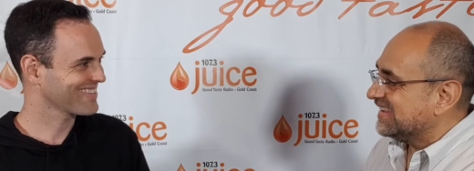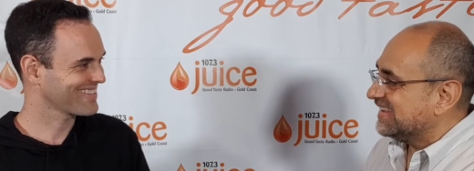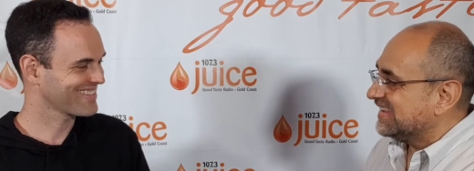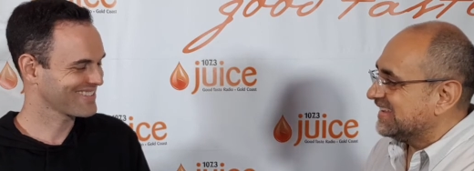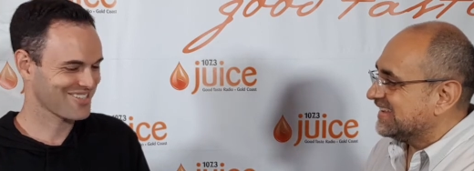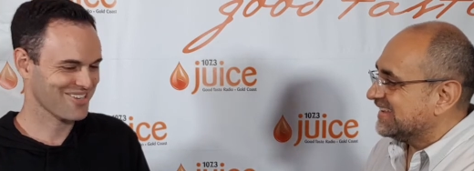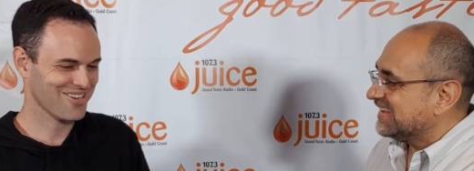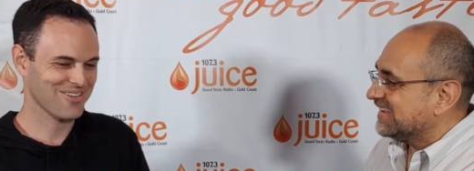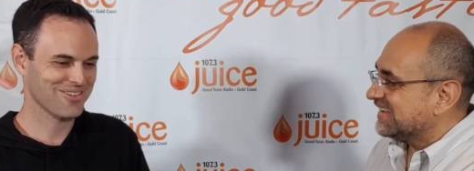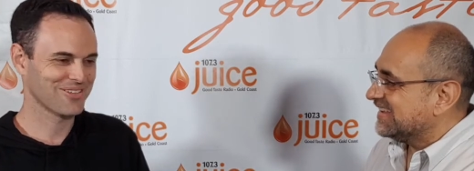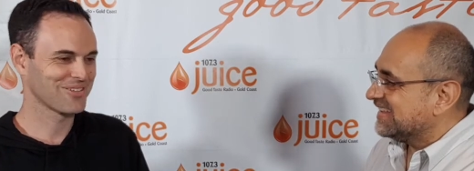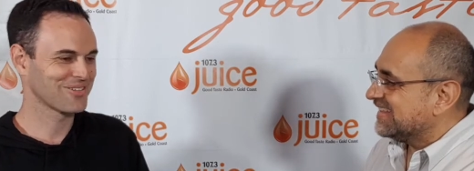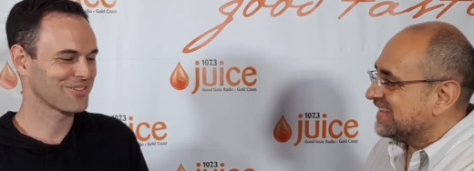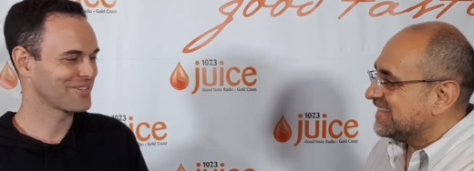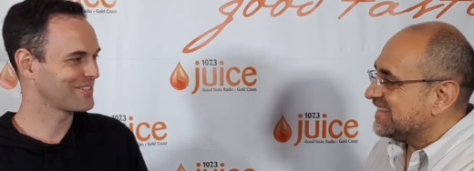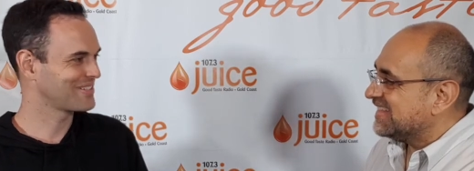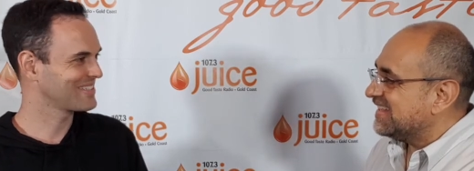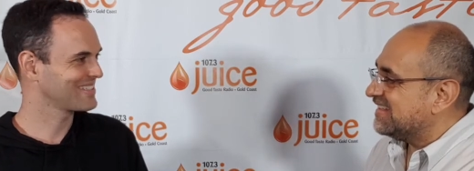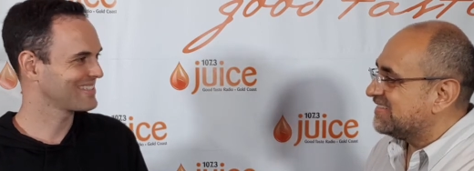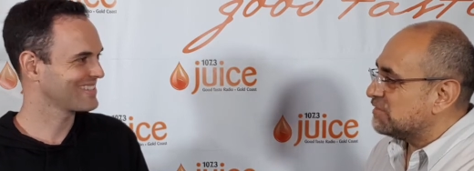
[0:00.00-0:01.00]
Speaker 1: So good.
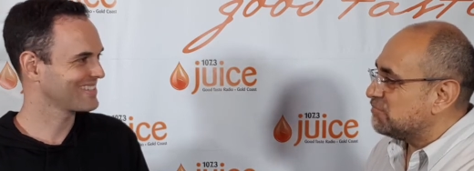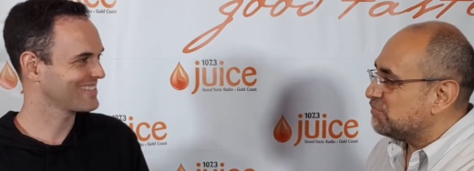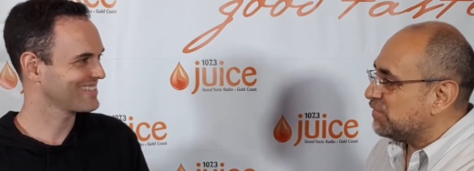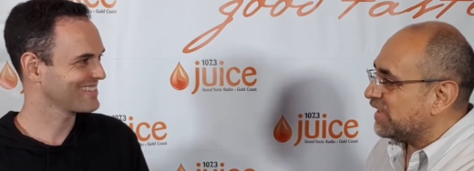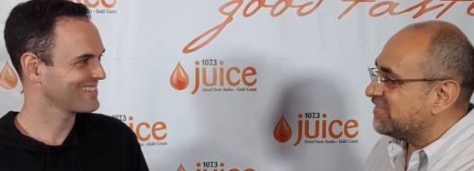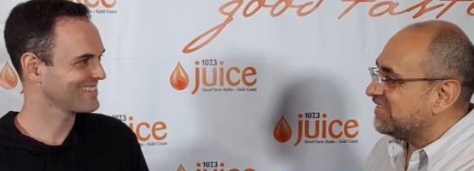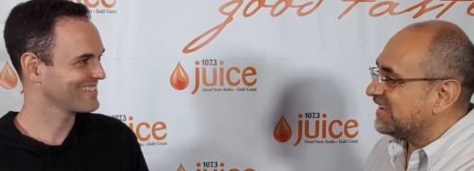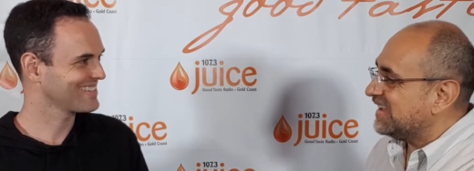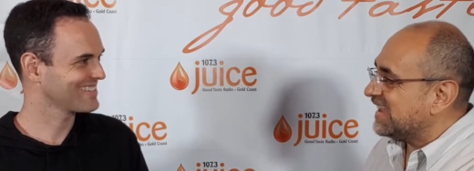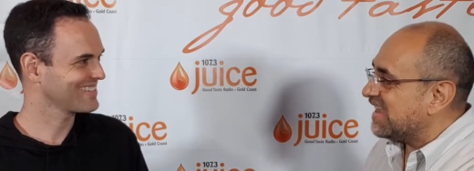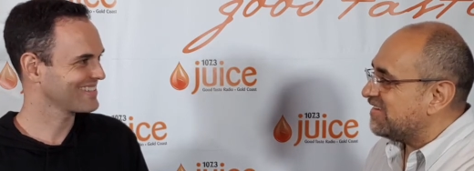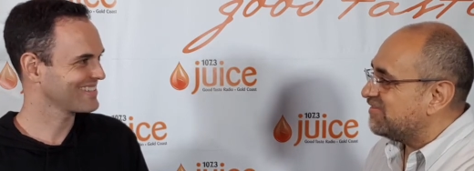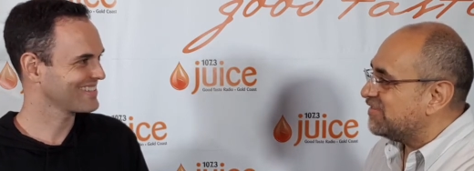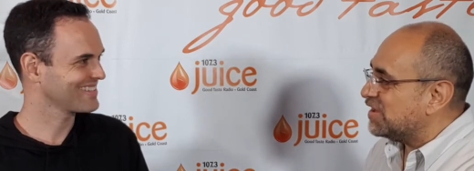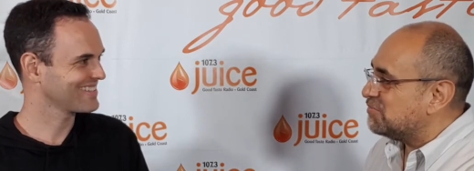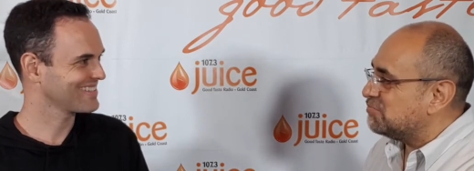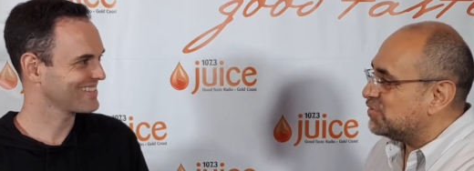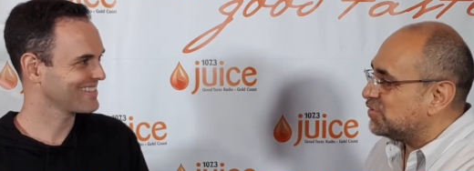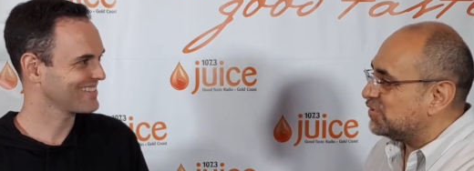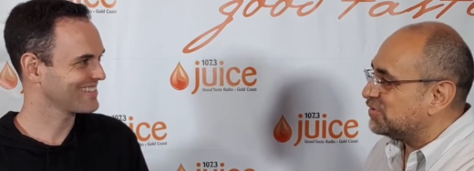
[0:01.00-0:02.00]
It's a blessing to have you
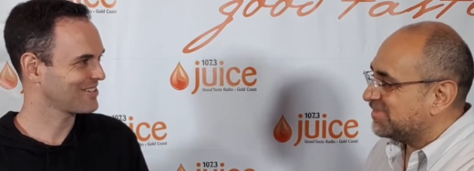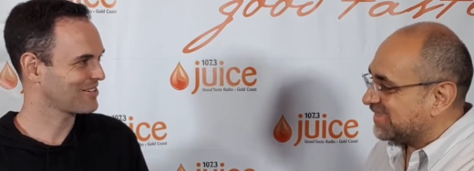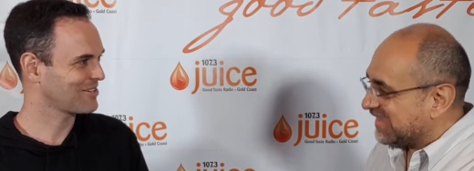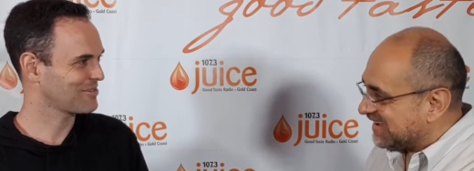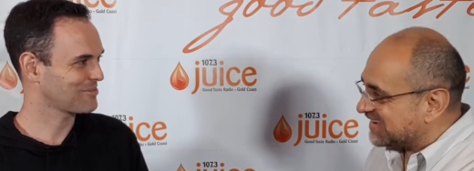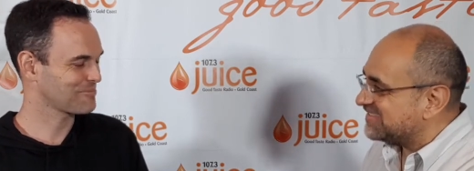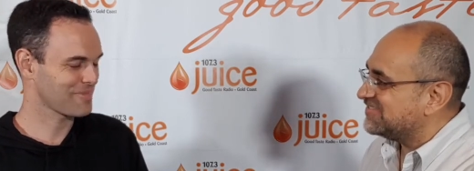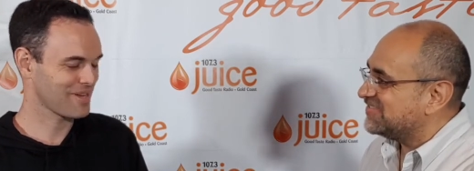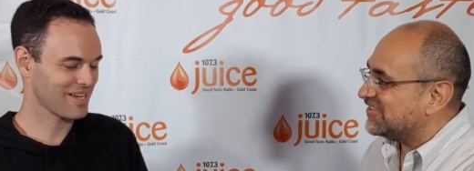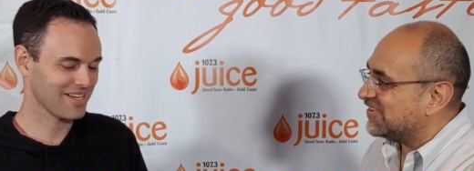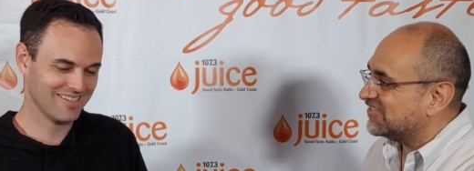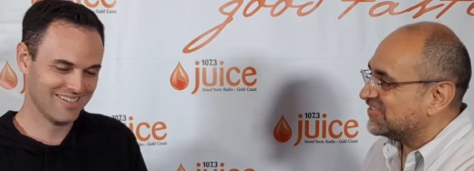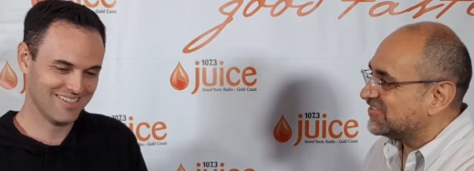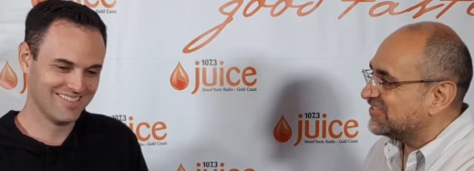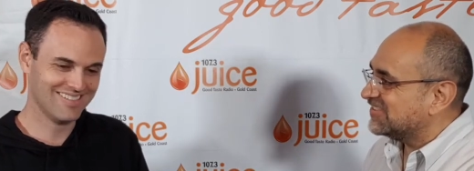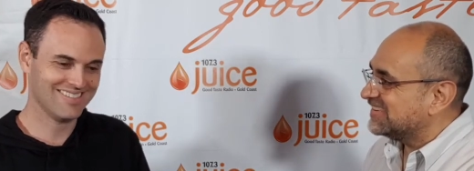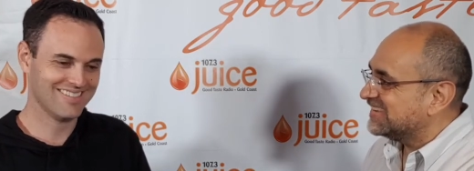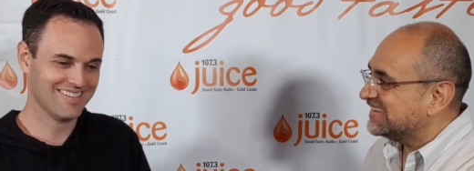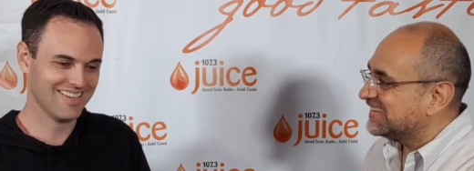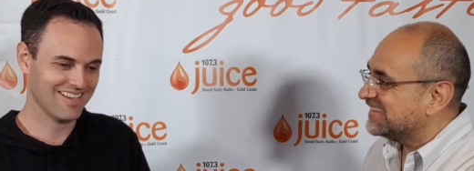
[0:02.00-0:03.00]
on board. Oh, Thanks, mate. Josh.
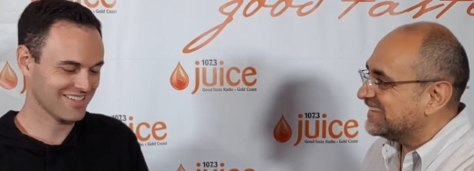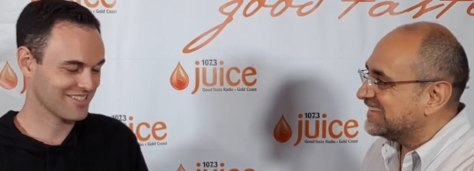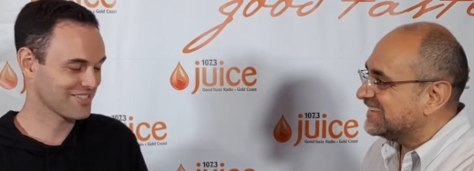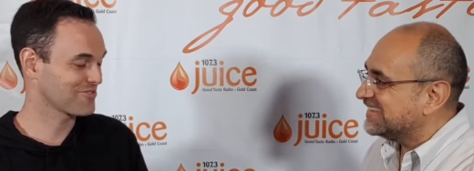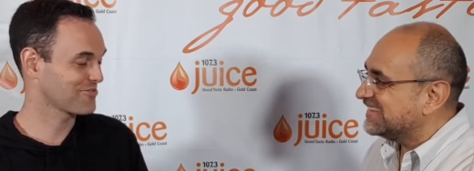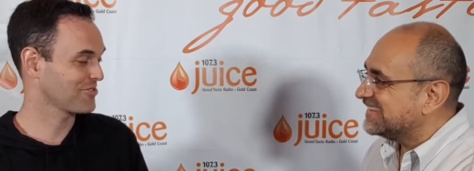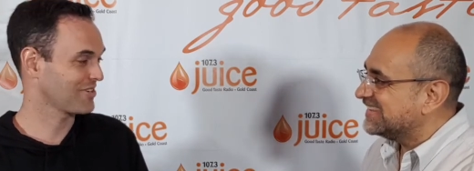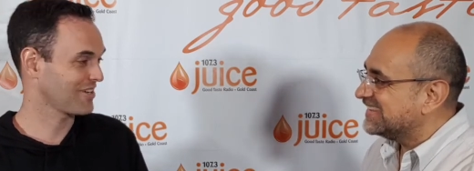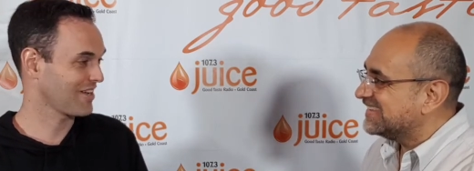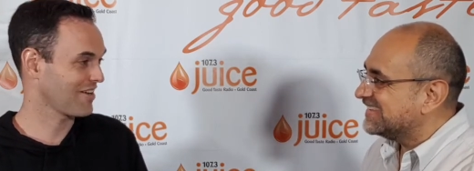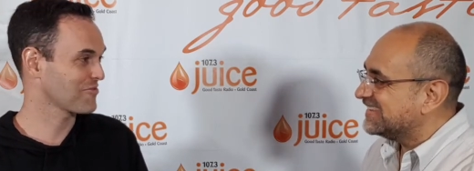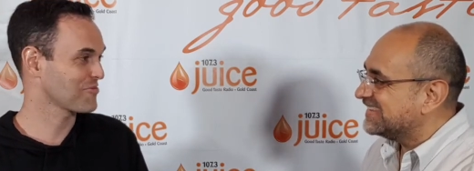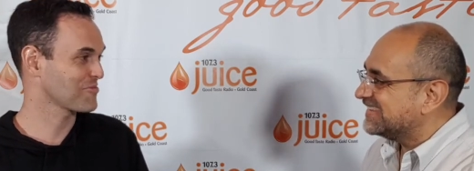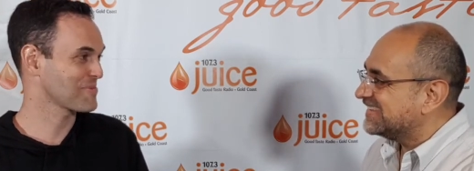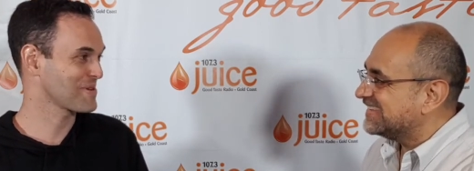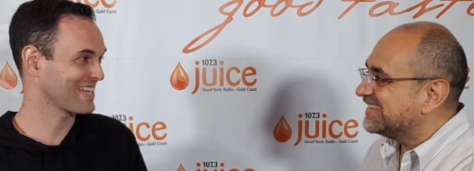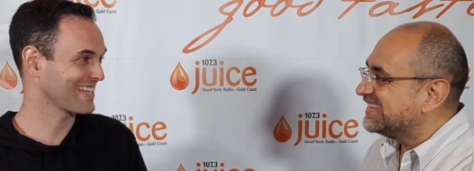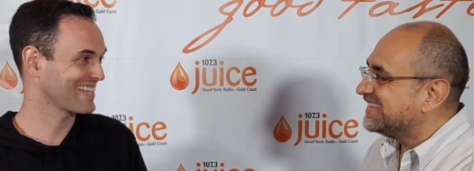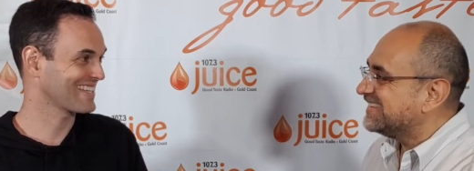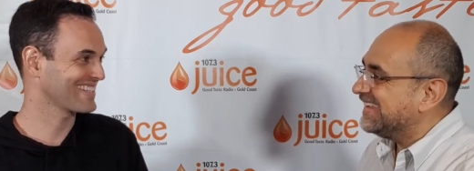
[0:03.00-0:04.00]
Thanks for having
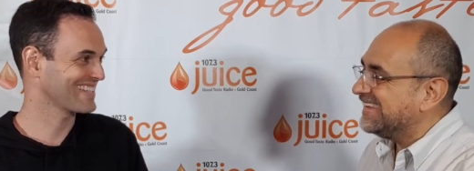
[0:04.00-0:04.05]
me.